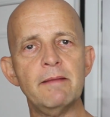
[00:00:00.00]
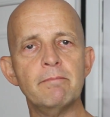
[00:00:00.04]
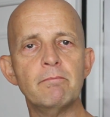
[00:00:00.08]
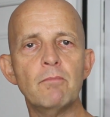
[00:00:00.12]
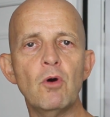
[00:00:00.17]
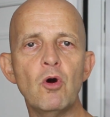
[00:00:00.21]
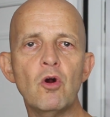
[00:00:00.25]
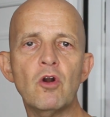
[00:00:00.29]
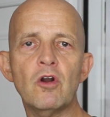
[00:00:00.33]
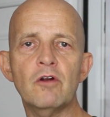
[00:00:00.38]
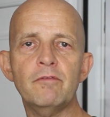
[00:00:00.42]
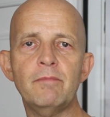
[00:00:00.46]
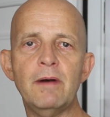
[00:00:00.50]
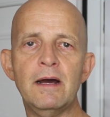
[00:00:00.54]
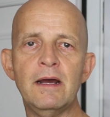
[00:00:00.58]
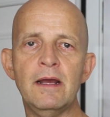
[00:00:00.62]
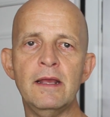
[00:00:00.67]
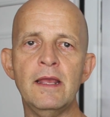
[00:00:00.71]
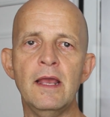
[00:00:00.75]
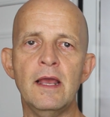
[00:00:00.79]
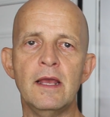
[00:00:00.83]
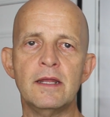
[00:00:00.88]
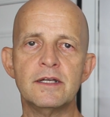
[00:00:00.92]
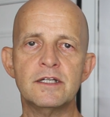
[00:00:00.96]
more of
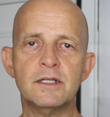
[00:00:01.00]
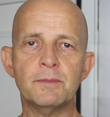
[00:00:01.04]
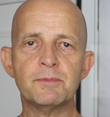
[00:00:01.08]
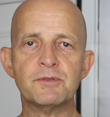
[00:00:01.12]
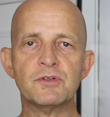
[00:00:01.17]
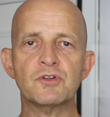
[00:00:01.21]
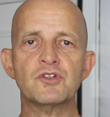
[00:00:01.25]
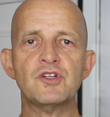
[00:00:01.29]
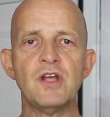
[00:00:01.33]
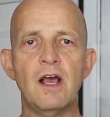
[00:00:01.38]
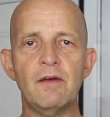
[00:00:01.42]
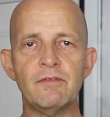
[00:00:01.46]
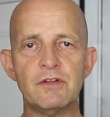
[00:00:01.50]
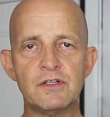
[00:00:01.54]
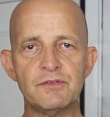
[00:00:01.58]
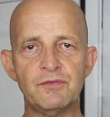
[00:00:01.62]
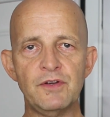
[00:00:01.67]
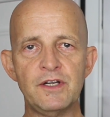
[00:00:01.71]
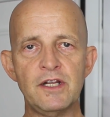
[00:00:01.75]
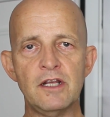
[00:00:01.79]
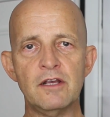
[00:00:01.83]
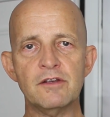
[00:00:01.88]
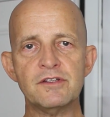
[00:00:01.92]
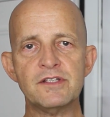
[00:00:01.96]
my Tips for Travelers
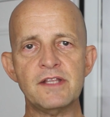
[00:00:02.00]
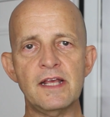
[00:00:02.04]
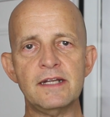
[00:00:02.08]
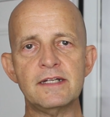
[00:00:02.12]
videos.